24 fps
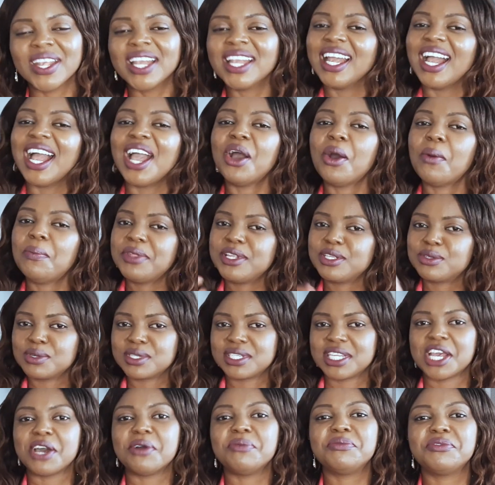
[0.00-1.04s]
I hope this was
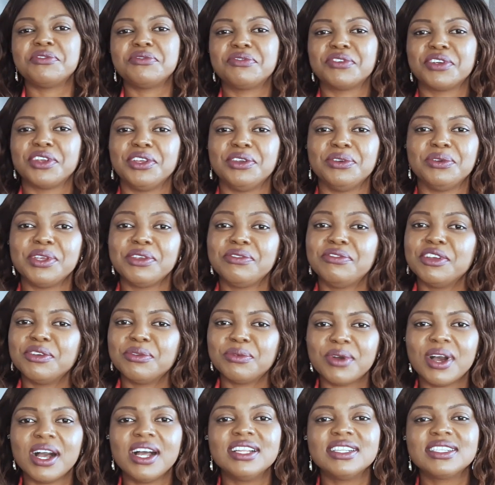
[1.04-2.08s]
helpful for you. If it
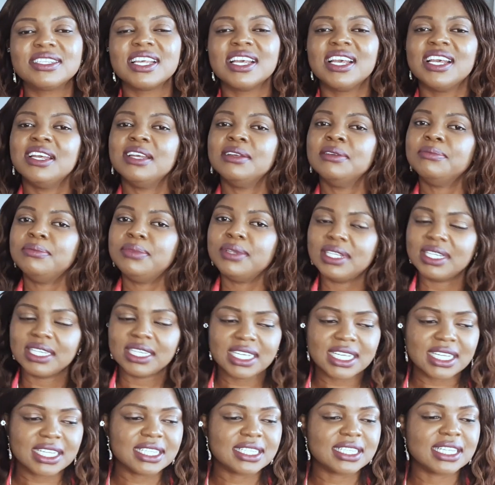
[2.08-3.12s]
was,
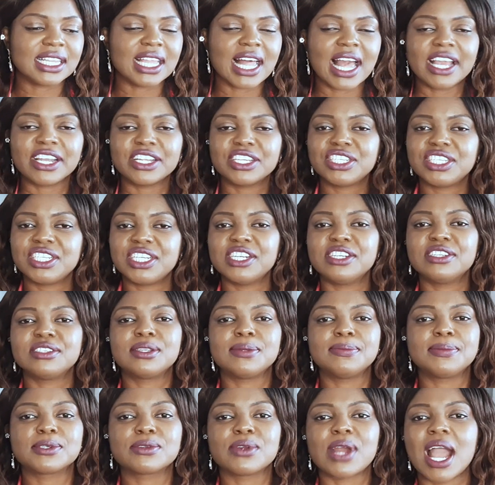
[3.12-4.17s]
please like, share,
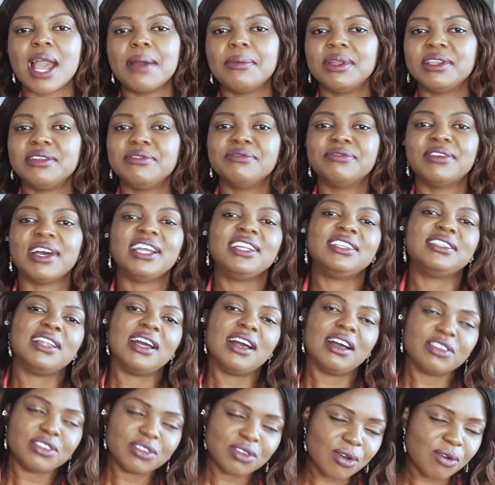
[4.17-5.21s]
subscribe, and invite
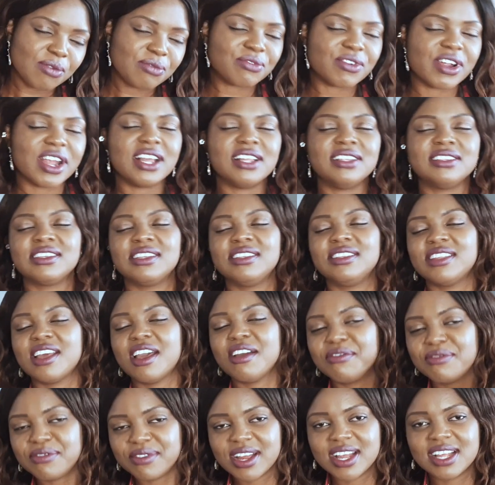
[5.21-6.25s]
your friends and
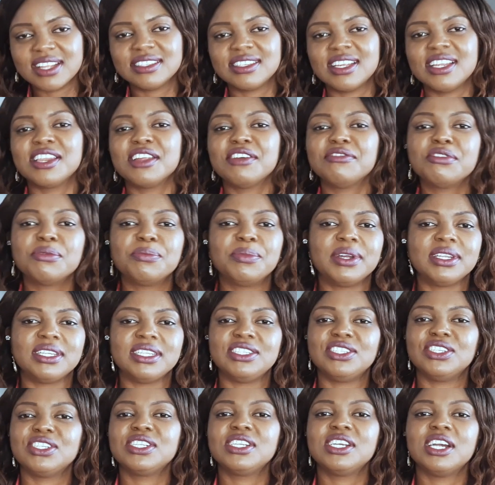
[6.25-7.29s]
their friends, and everybody
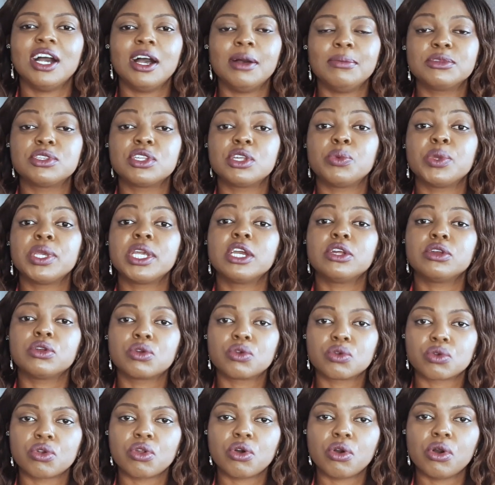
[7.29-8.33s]
should come so that we can
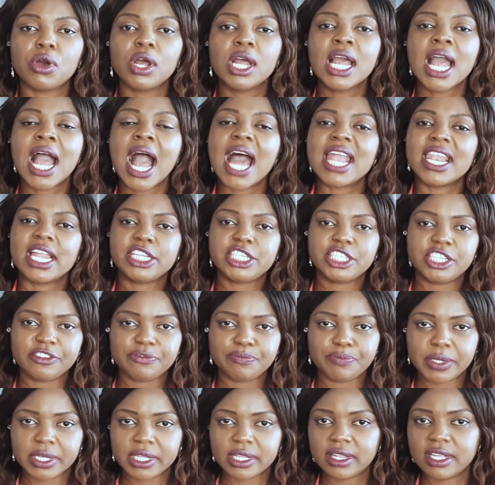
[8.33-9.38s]
grow and achieve
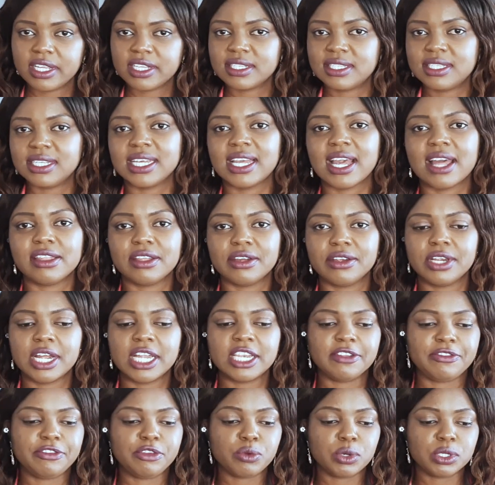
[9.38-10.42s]
big things together. And
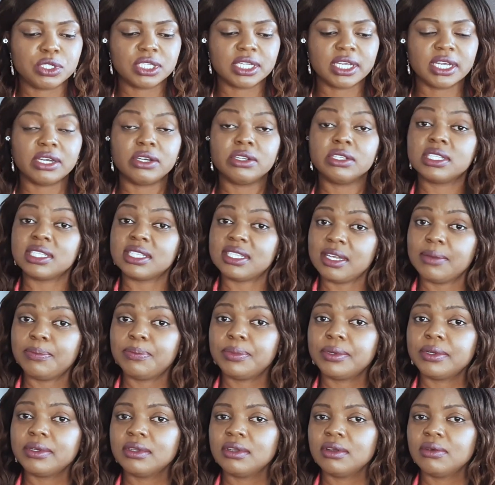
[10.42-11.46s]
if you want to go deep
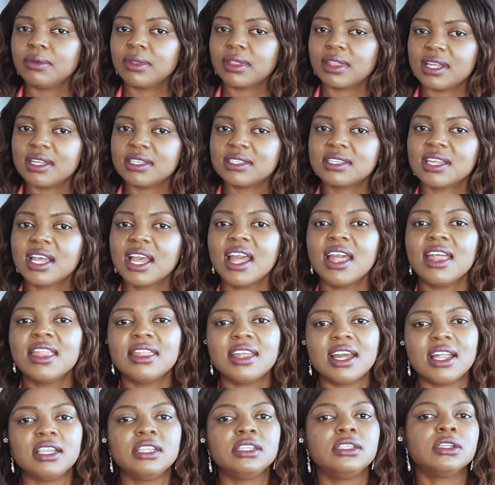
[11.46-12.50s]
with this,
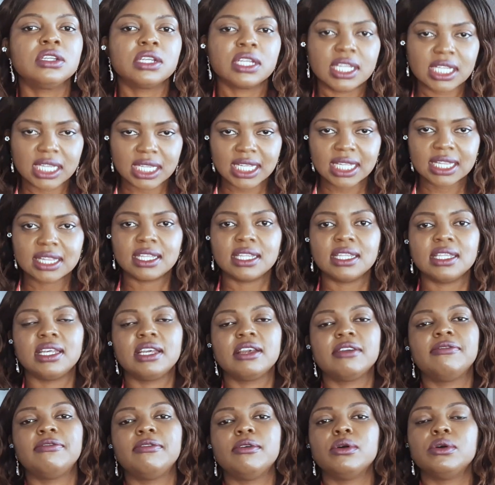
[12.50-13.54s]
then click the
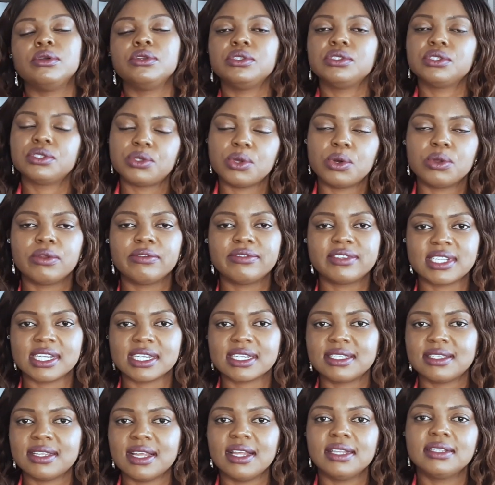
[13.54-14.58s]
link for Zone of
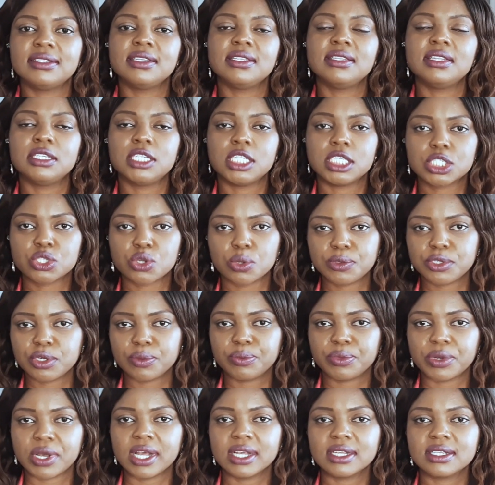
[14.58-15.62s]
Success in the description
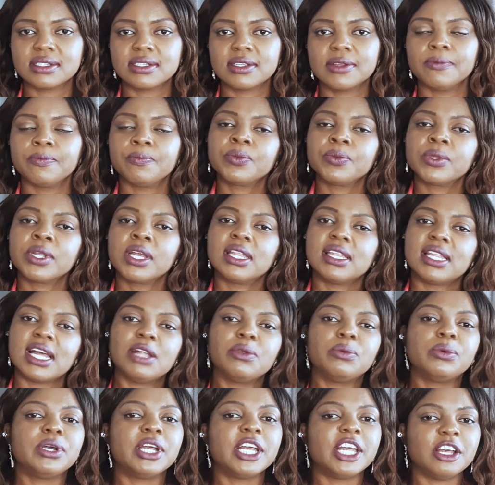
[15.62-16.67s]
box. That
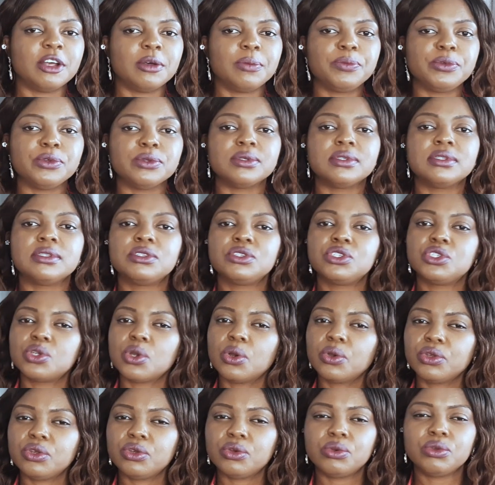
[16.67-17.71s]
will help you, show
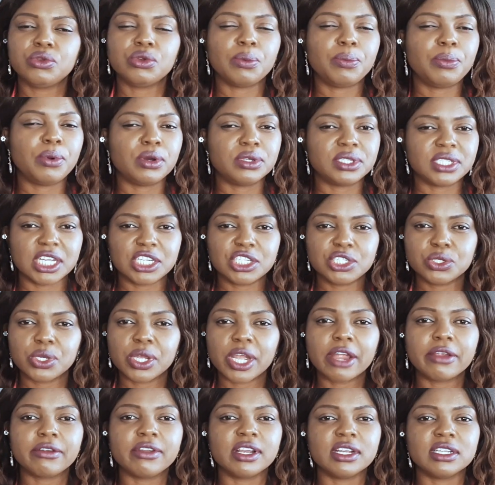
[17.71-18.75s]
you your potential
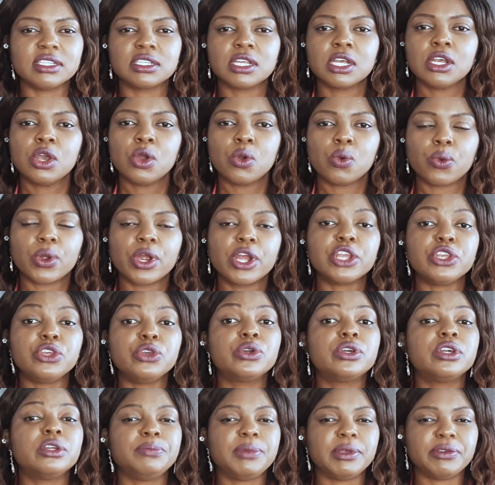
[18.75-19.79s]
areas where you
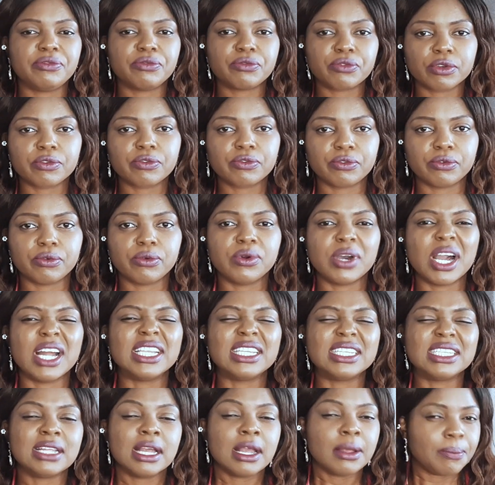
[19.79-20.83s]
could be fruitful
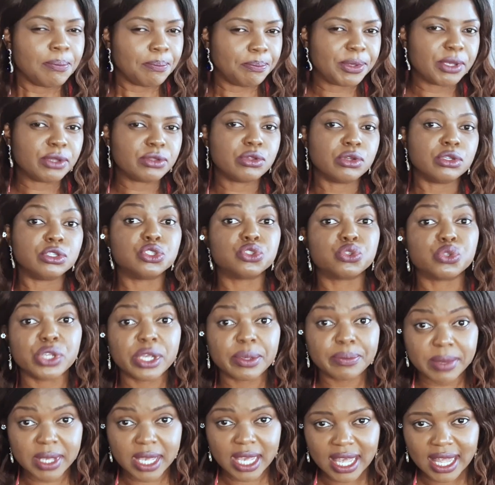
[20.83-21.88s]
and build your
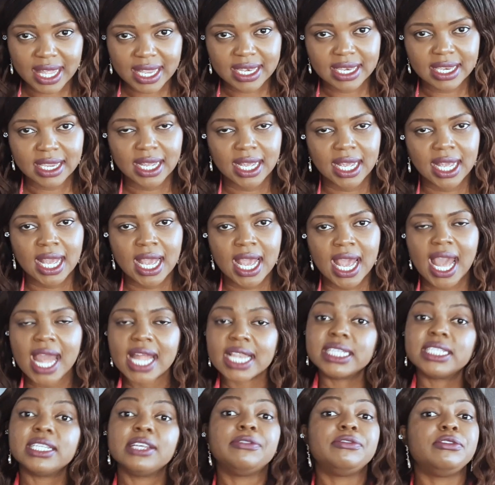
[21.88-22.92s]
dream in.
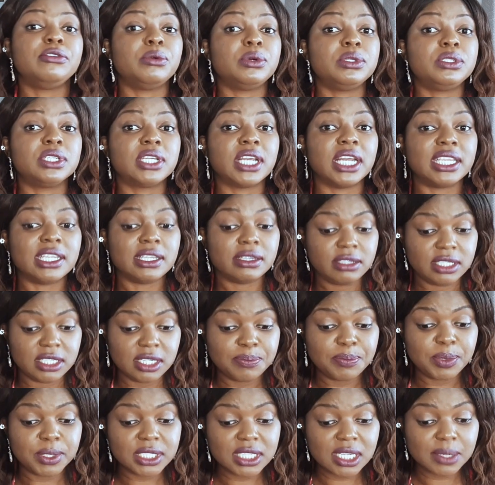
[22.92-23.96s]
And if you want to get
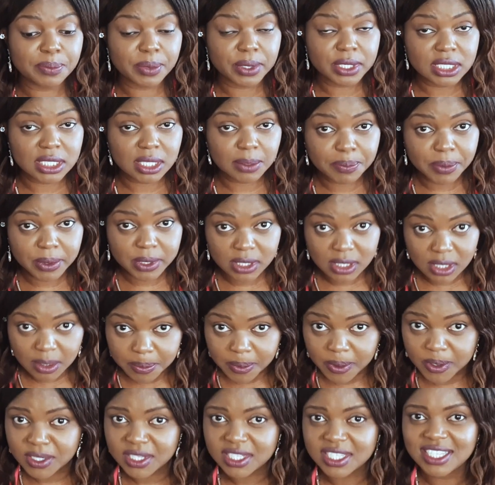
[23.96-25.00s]

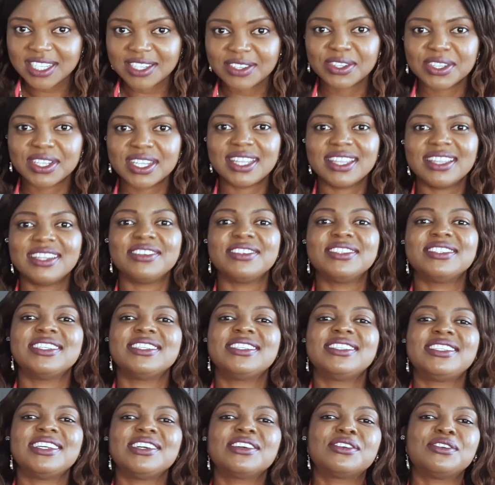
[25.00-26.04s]
deeper still, then there's a
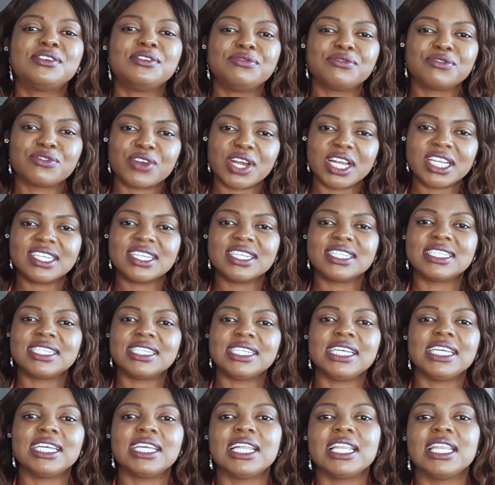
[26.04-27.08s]
Circle of Greatness
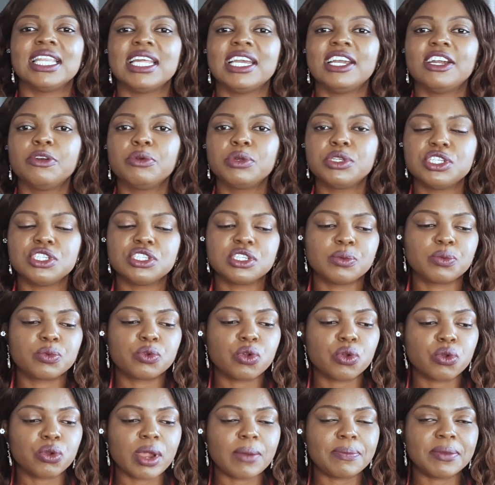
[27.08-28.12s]
link in there, which is a
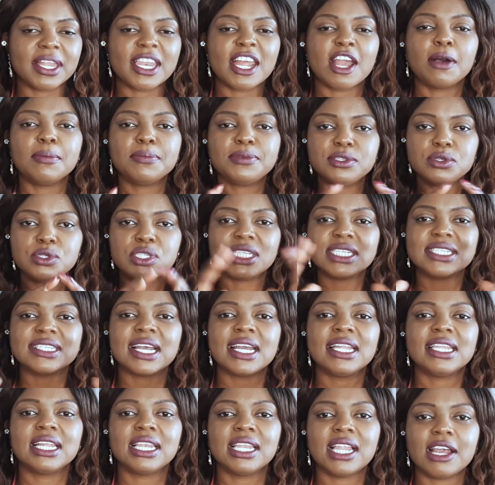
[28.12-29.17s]
program that helps you
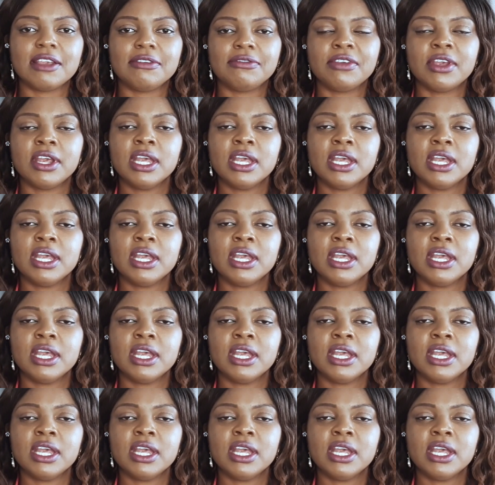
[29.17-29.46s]
design a life